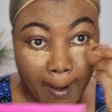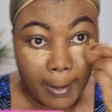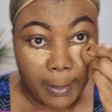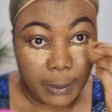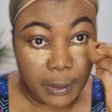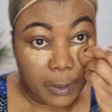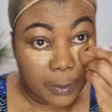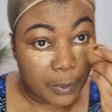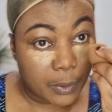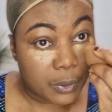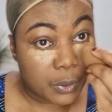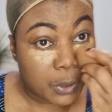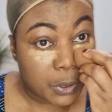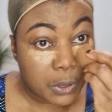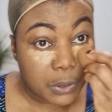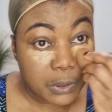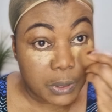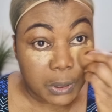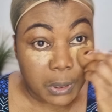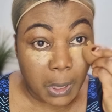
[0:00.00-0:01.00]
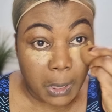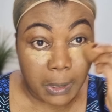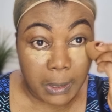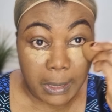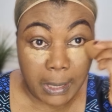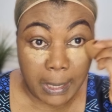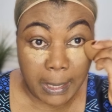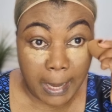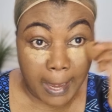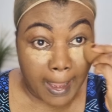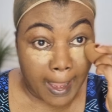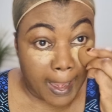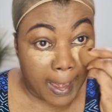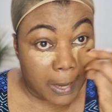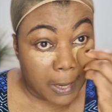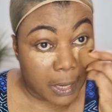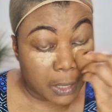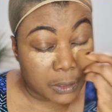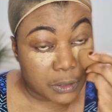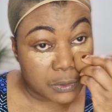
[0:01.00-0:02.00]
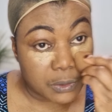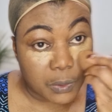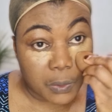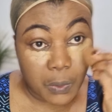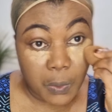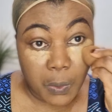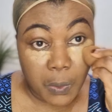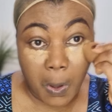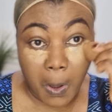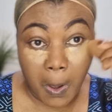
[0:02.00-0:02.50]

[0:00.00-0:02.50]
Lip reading: So I'm going to use it under the eye like so.